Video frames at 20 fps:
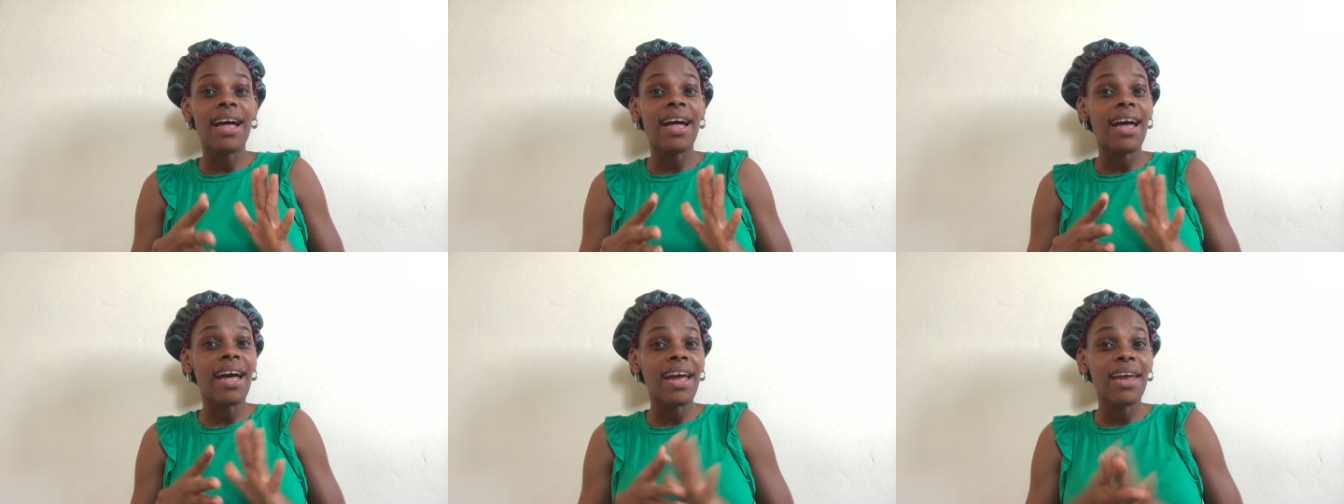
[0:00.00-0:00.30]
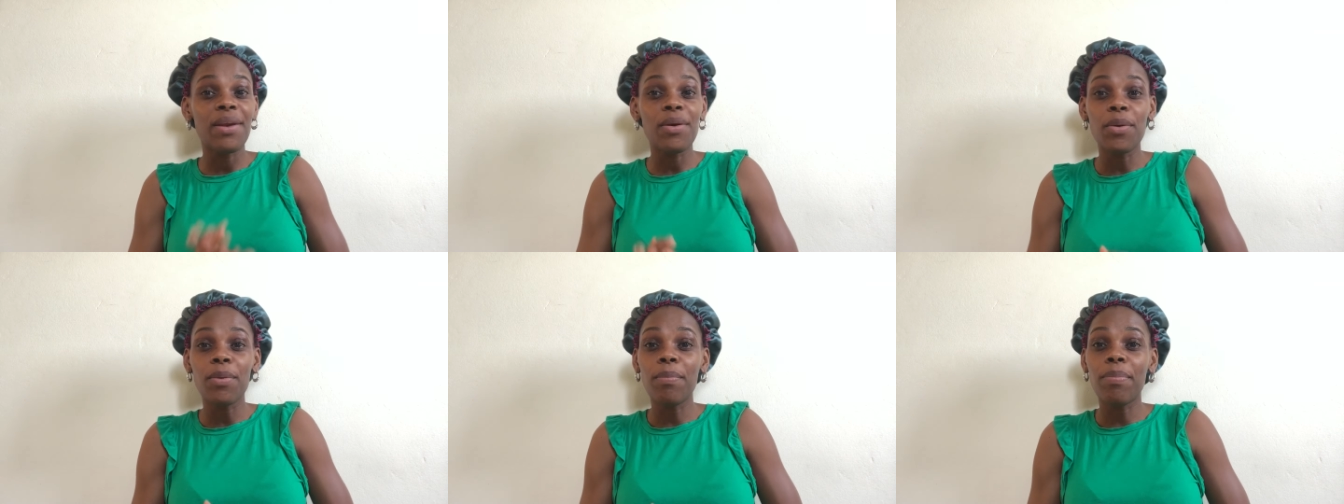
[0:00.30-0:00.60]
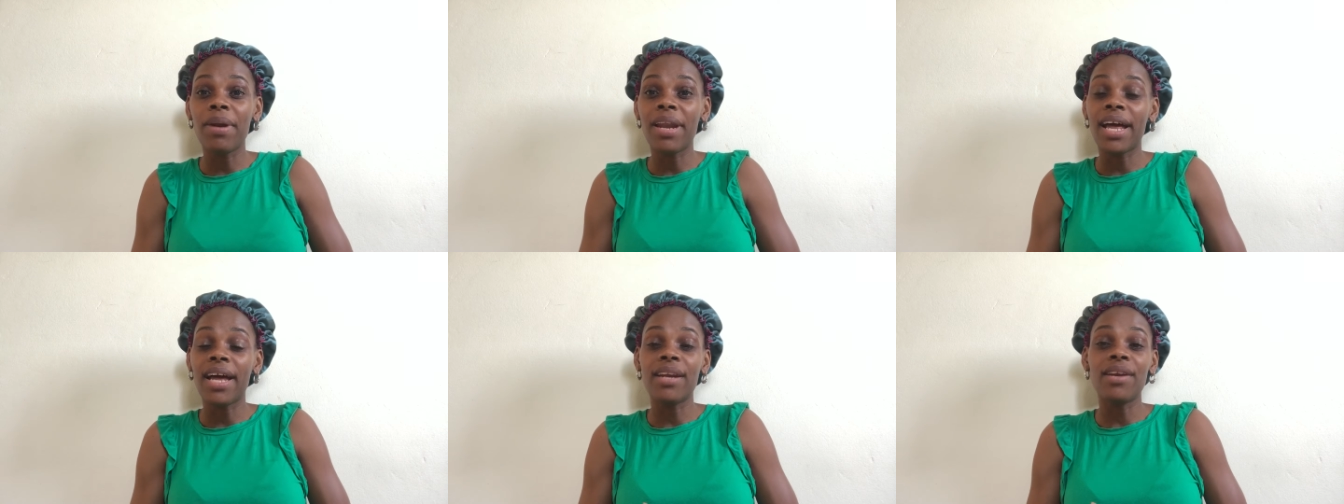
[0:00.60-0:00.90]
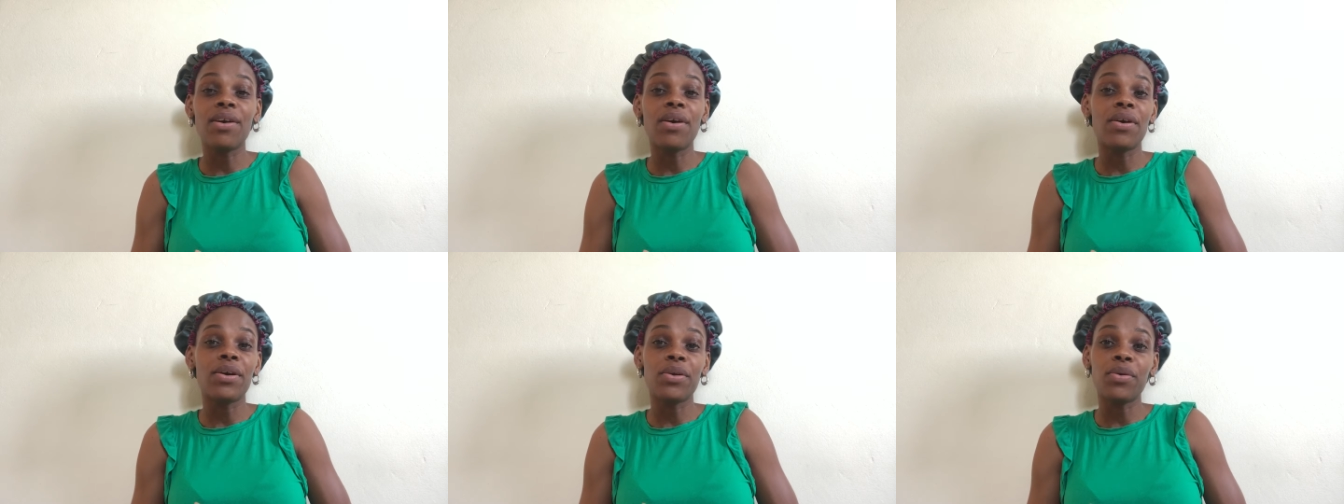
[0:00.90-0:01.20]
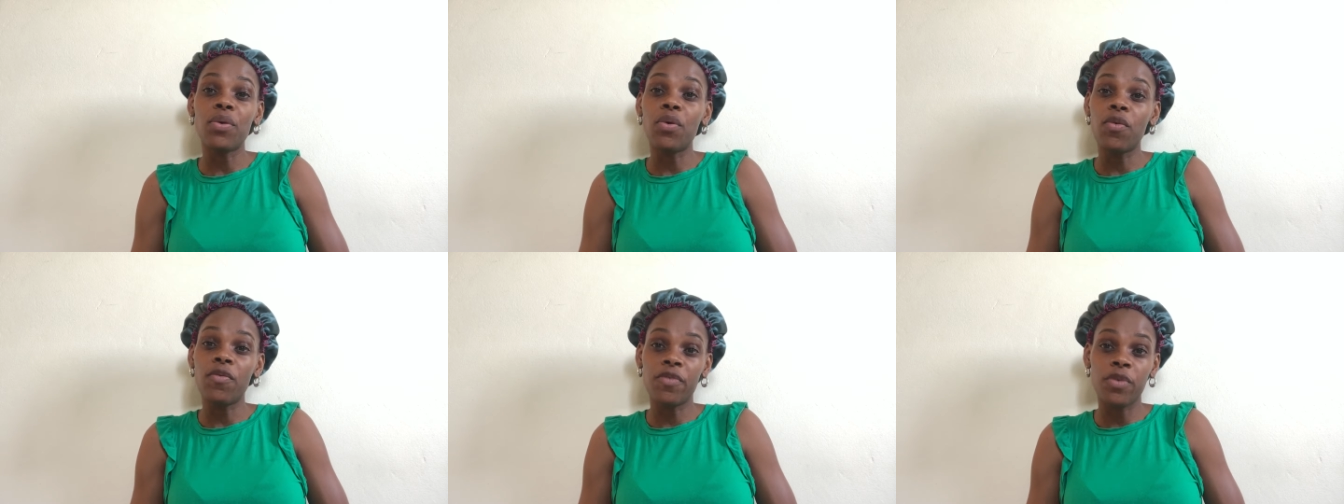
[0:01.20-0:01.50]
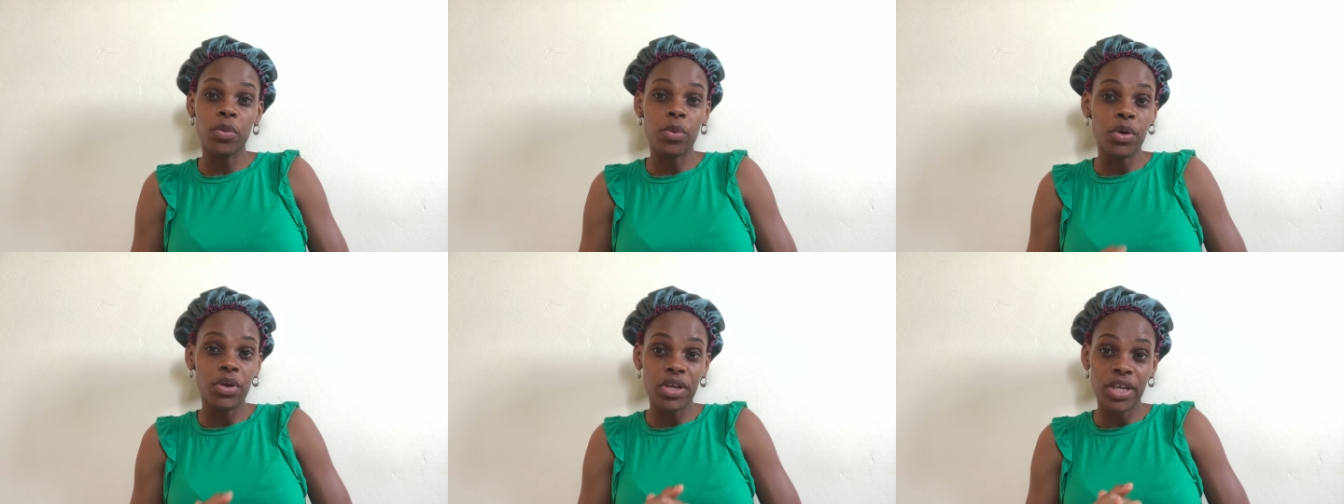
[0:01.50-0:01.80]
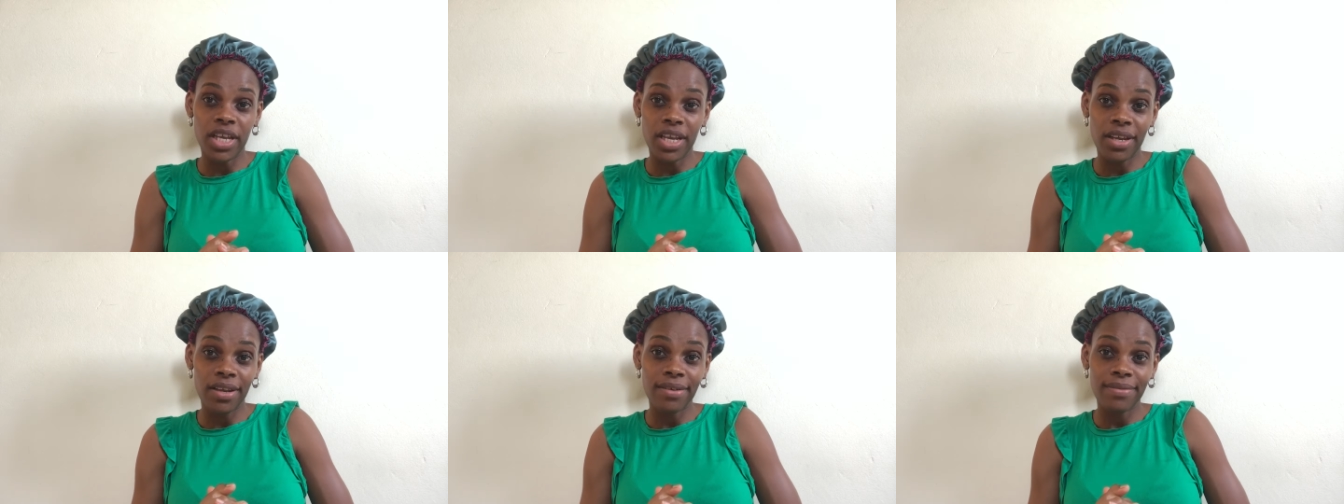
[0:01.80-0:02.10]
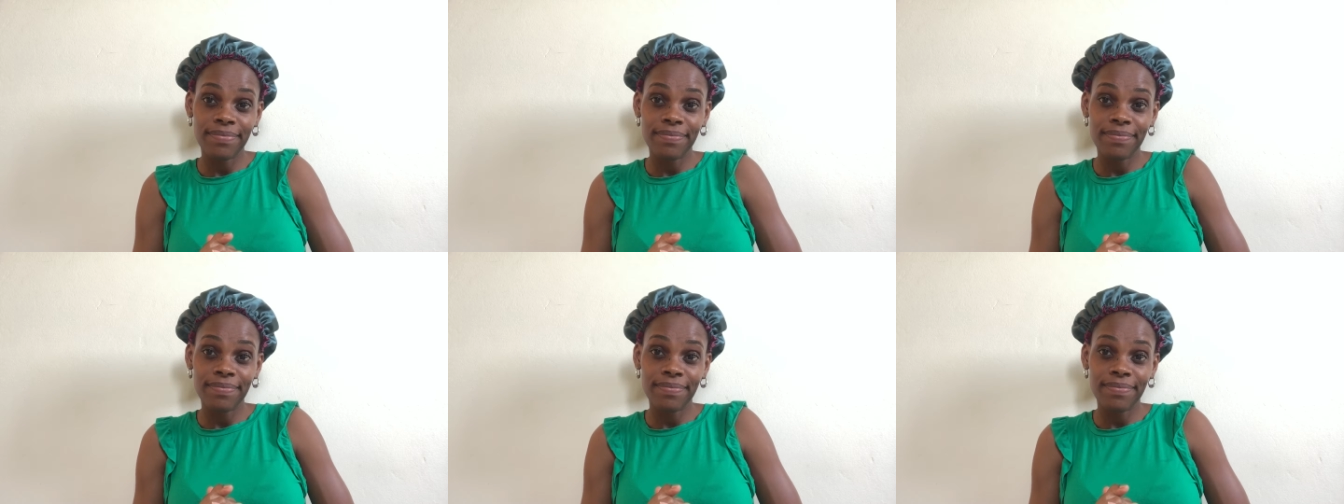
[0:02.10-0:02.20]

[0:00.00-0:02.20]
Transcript: I don't plan on overworking.